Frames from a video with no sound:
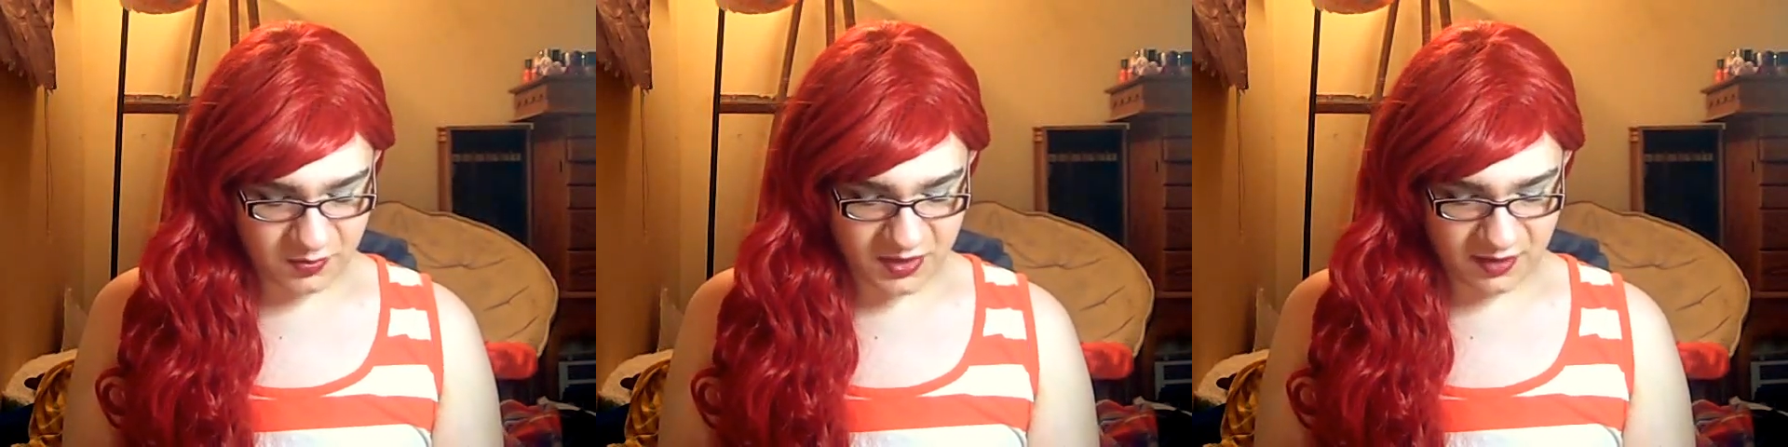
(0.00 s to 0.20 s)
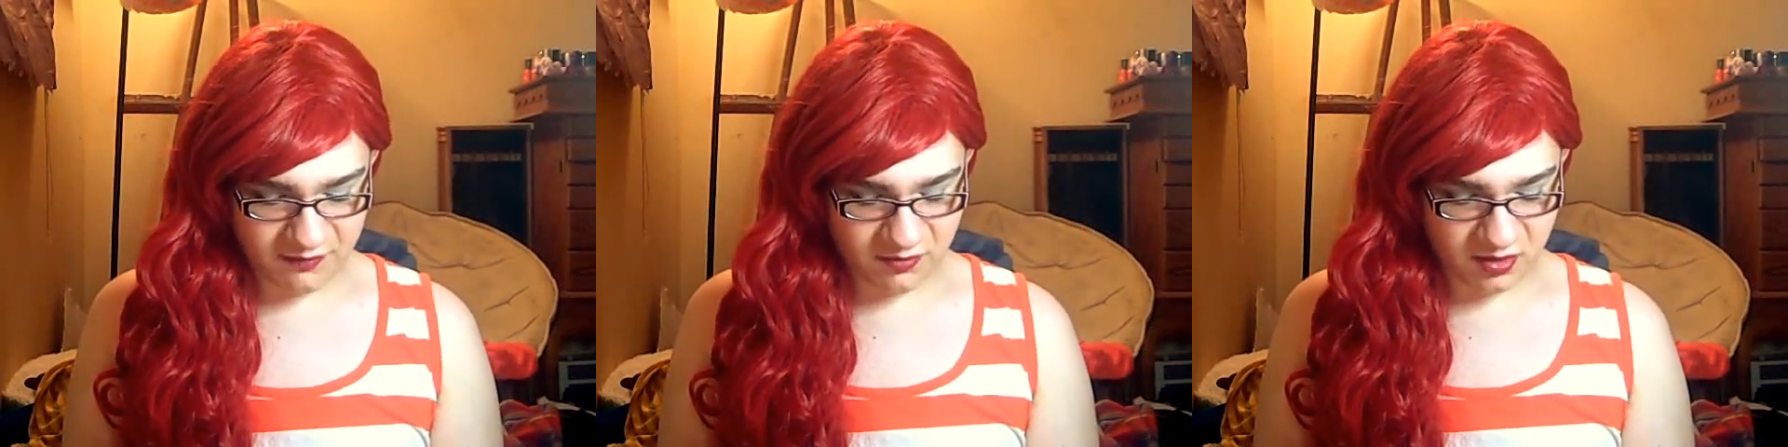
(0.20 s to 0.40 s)

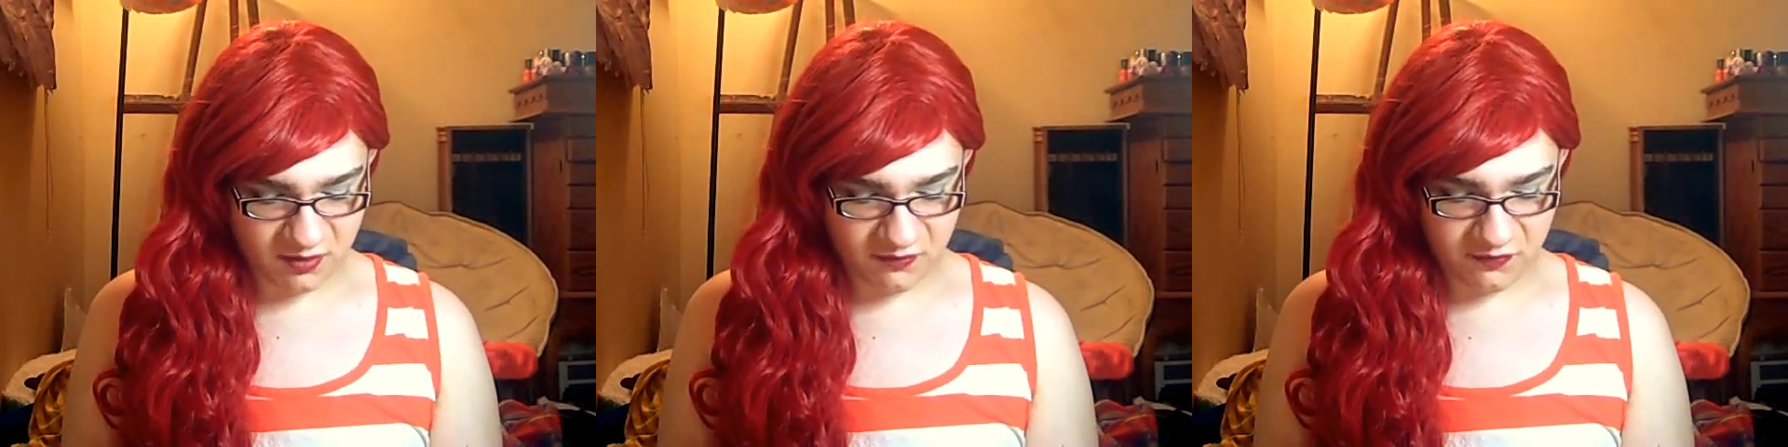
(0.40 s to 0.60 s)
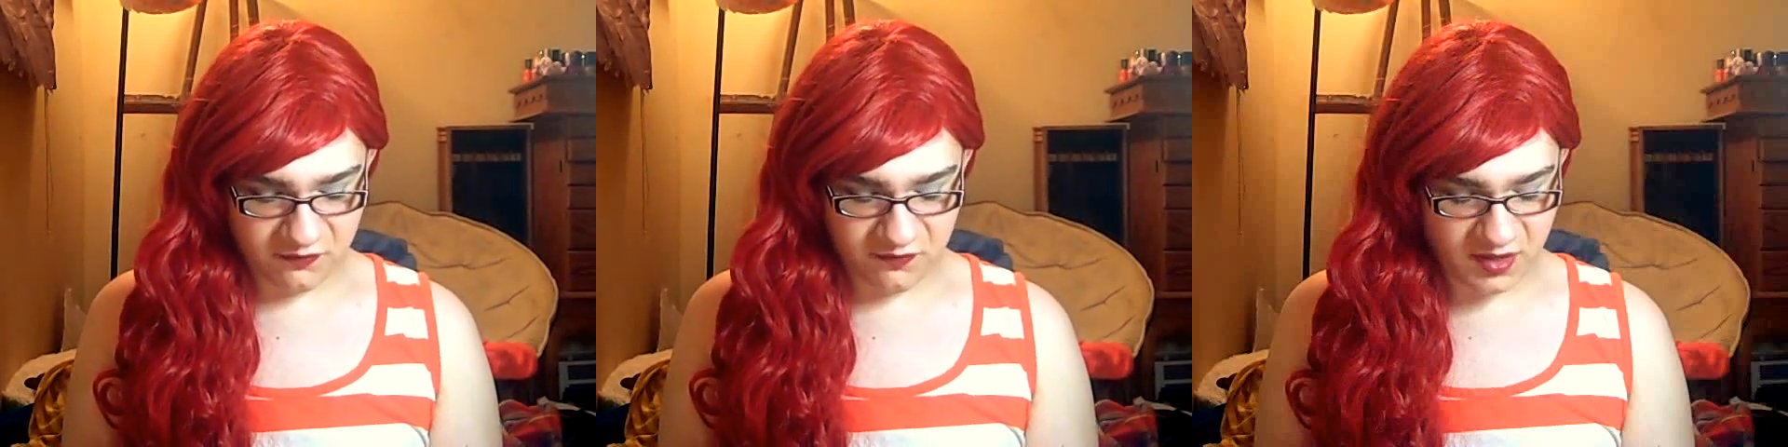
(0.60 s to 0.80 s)
whatever
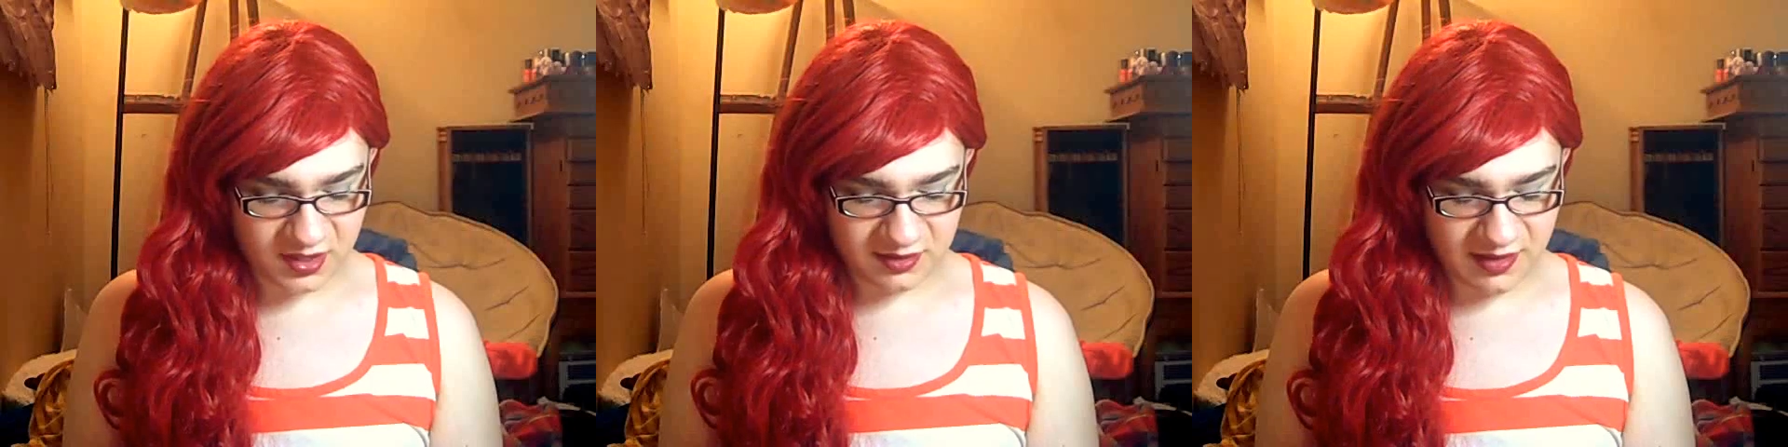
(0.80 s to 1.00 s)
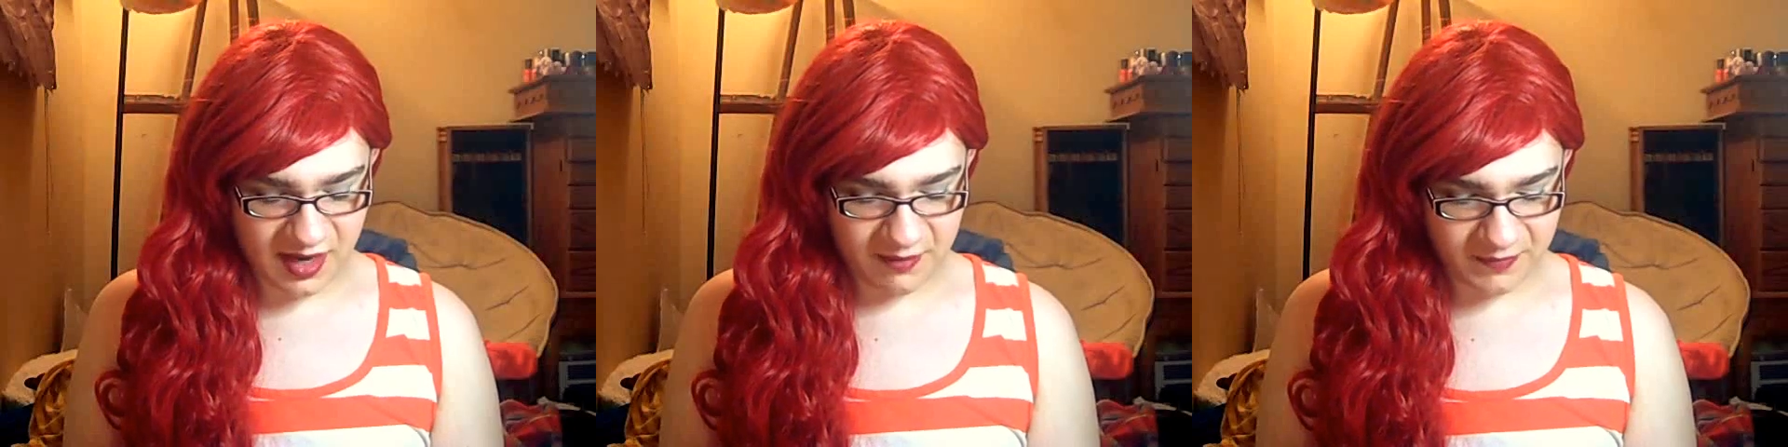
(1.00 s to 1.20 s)
the fuck
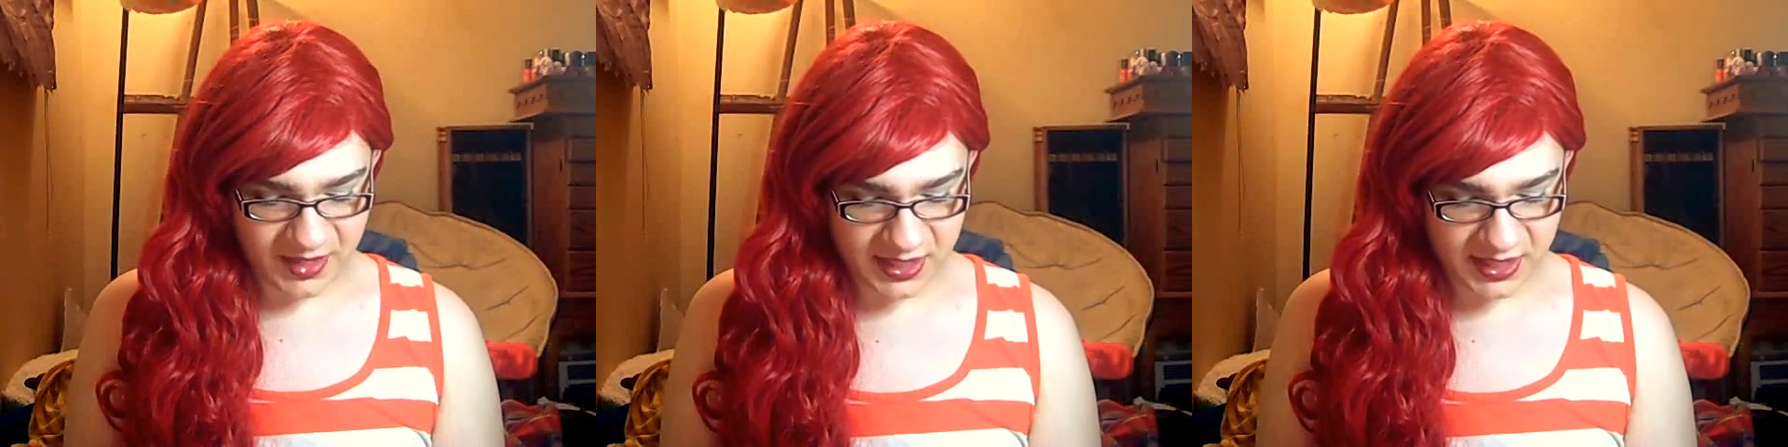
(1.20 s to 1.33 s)
that